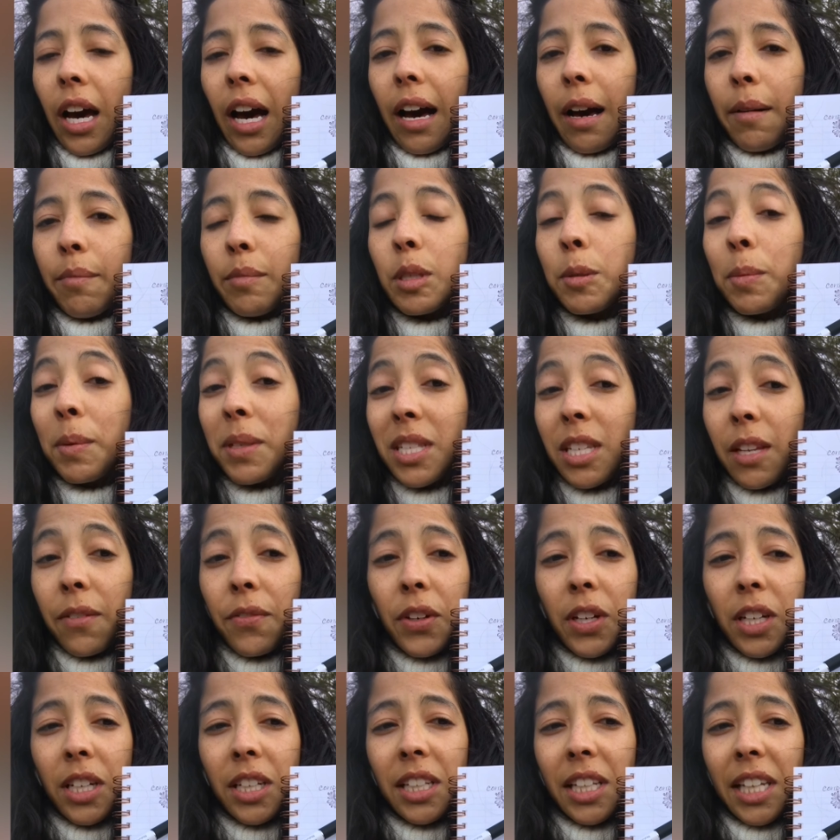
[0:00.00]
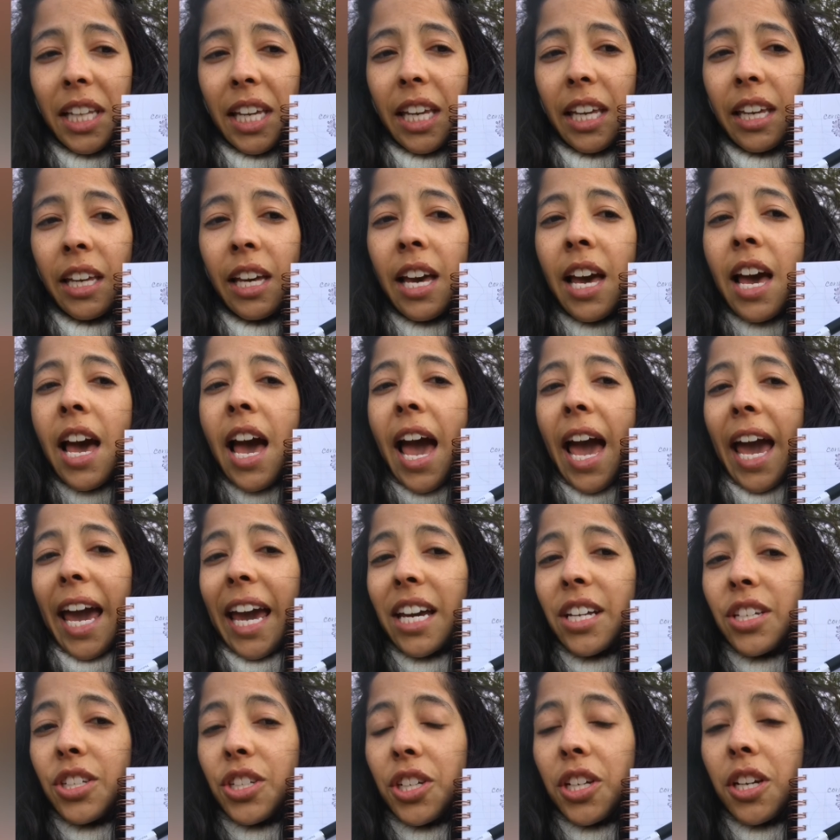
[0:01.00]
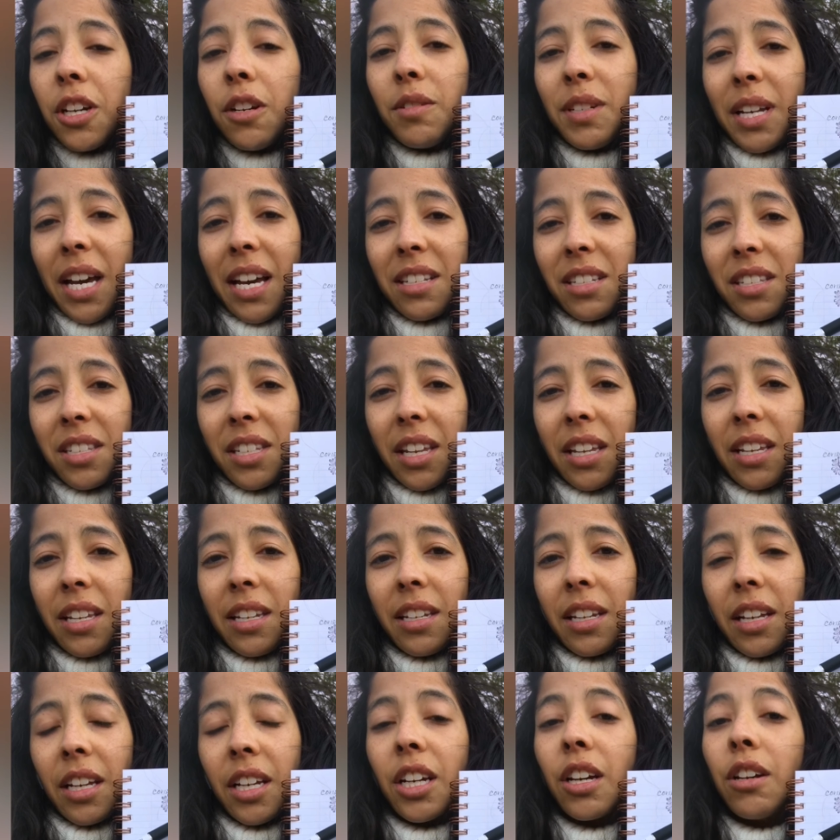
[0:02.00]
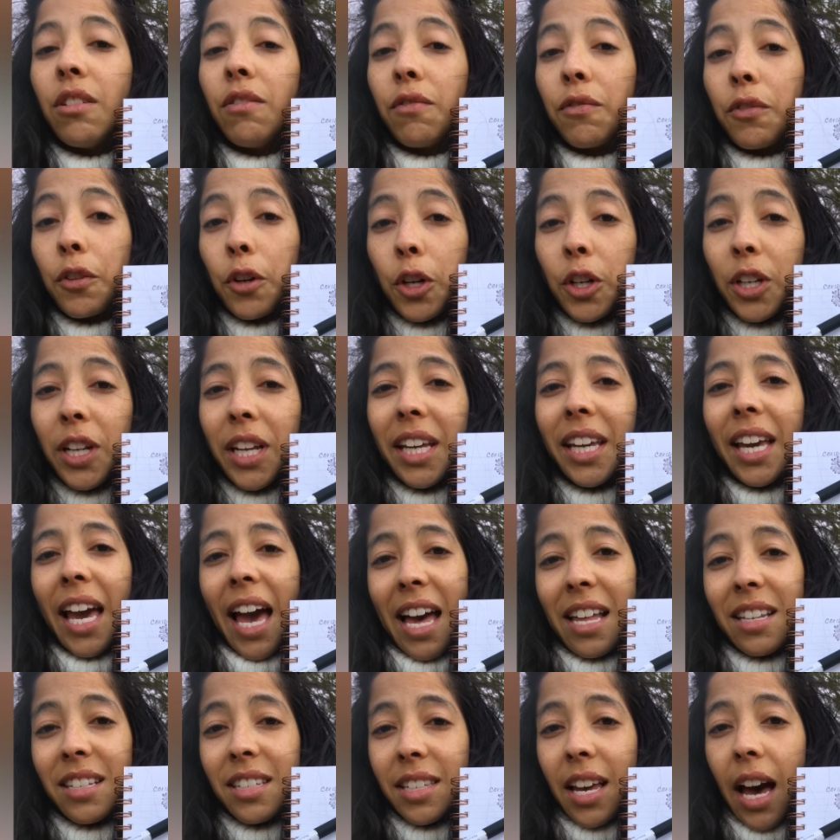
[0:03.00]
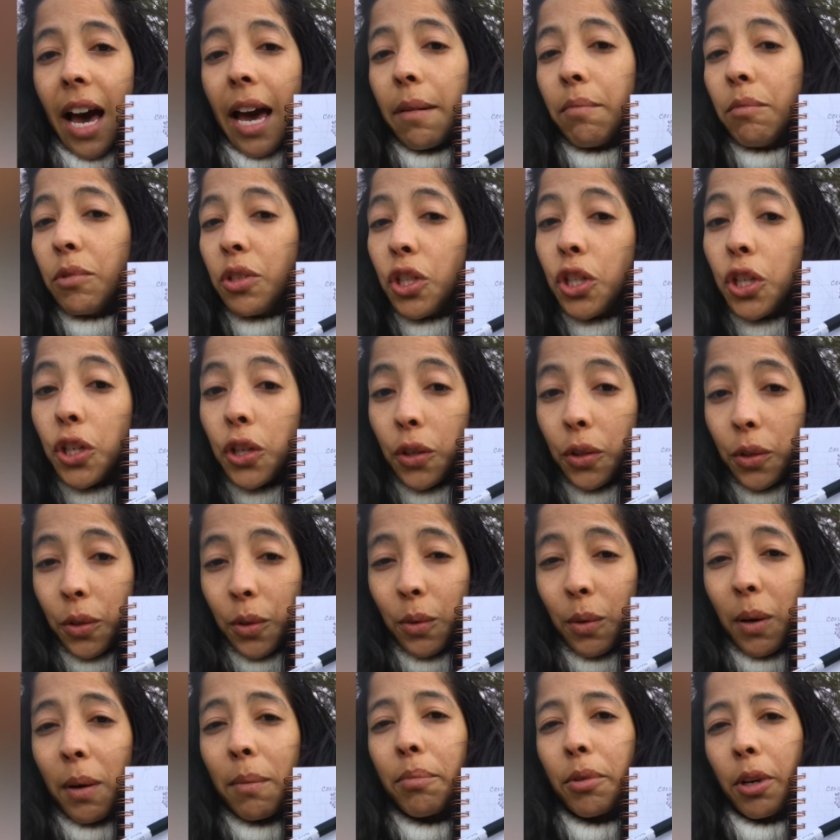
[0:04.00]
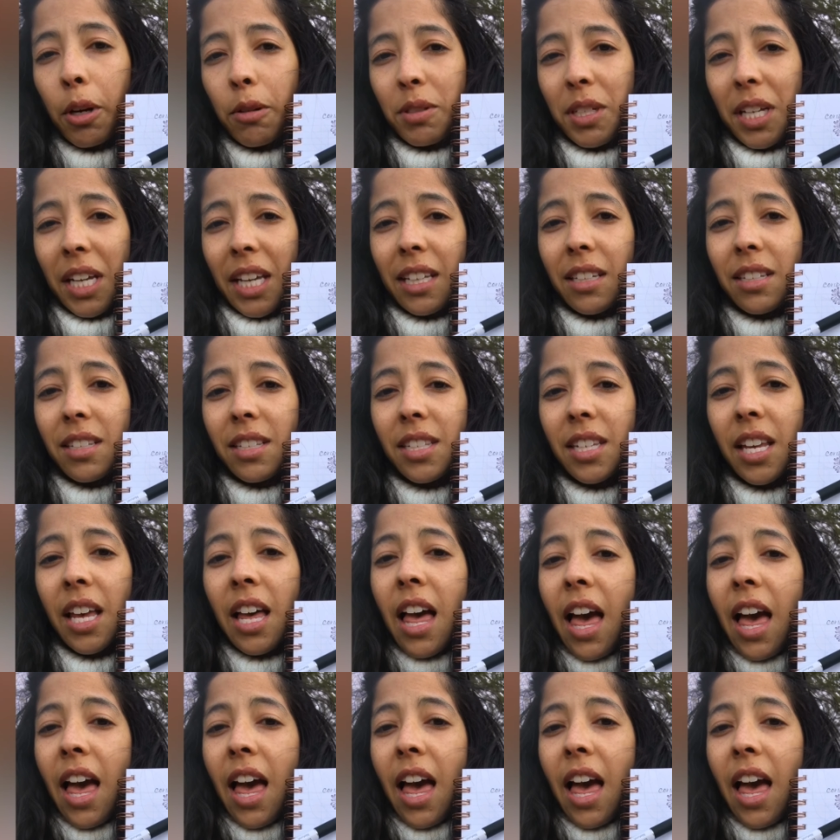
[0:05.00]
specifically angiotensin converting enzyme 2 proteins.